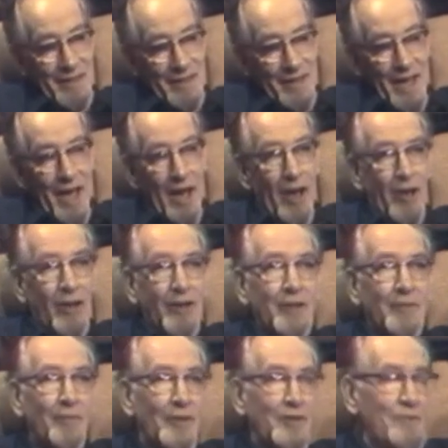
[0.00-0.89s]
how
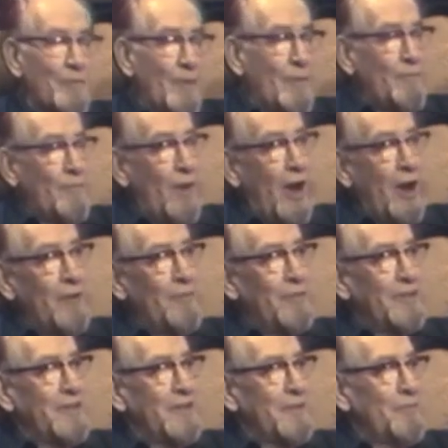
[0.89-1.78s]
much
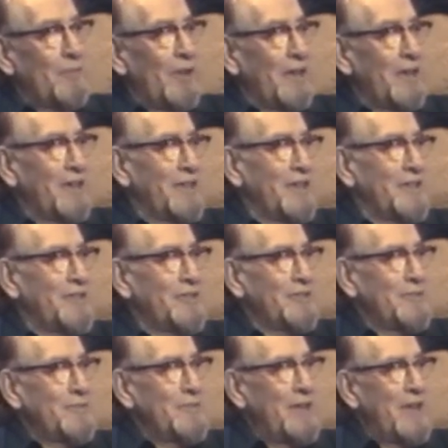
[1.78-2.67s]
bombardment the plate of the
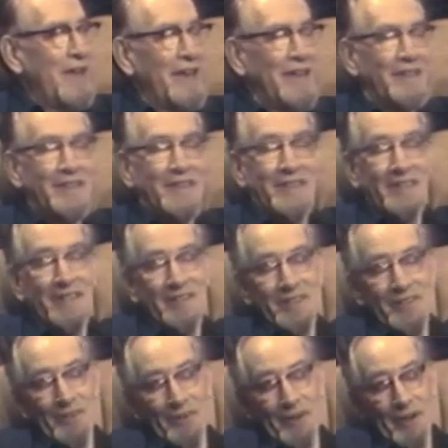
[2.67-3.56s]
tube gets, and
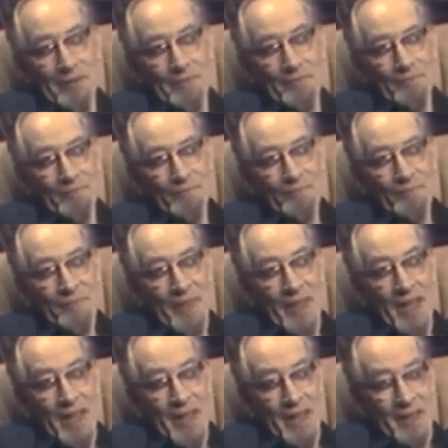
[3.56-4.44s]
so on.
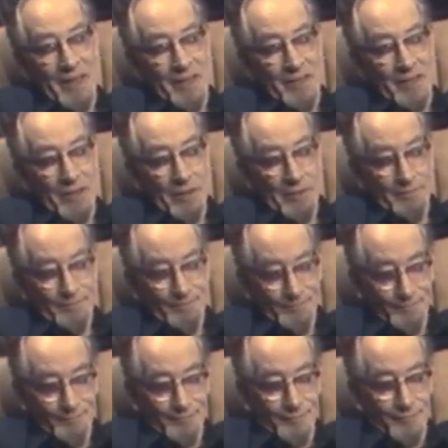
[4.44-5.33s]
So
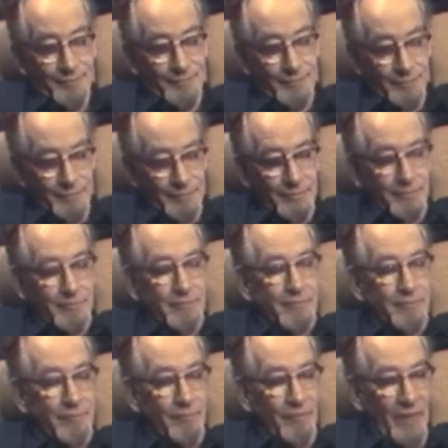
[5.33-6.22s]

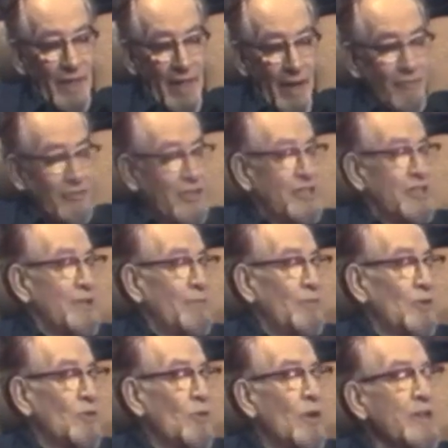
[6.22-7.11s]
that was a
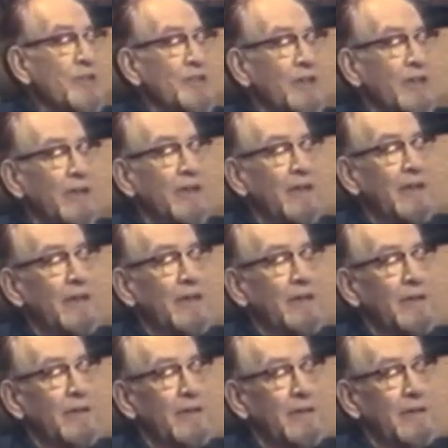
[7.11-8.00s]
simple question.
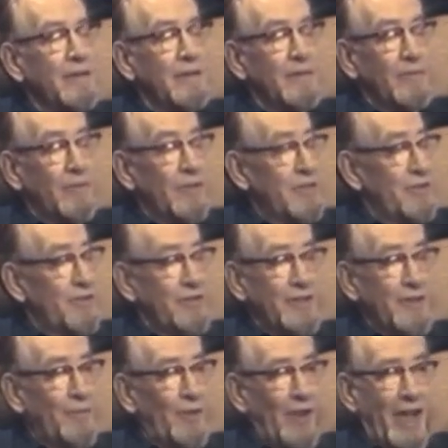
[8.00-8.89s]
Was there a
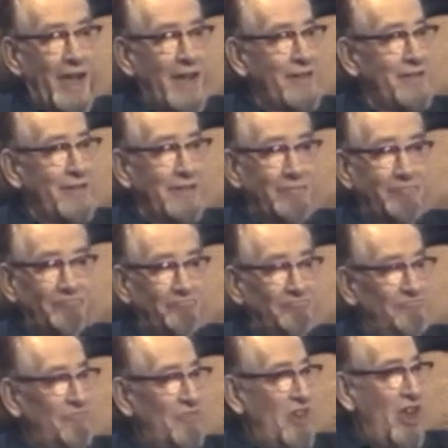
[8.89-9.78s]
simple answer?
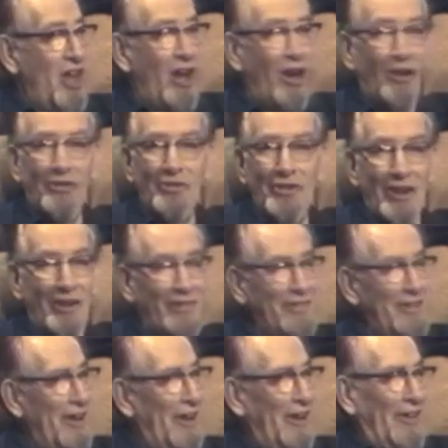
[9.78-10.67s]
No, no,
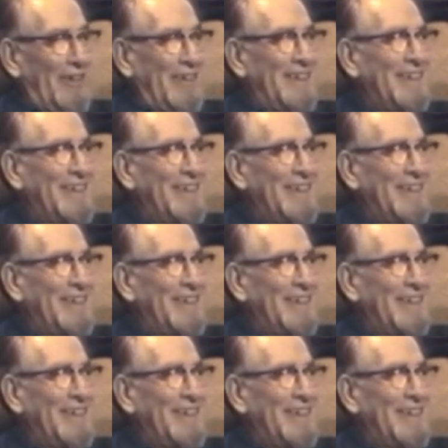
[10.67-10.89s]
no.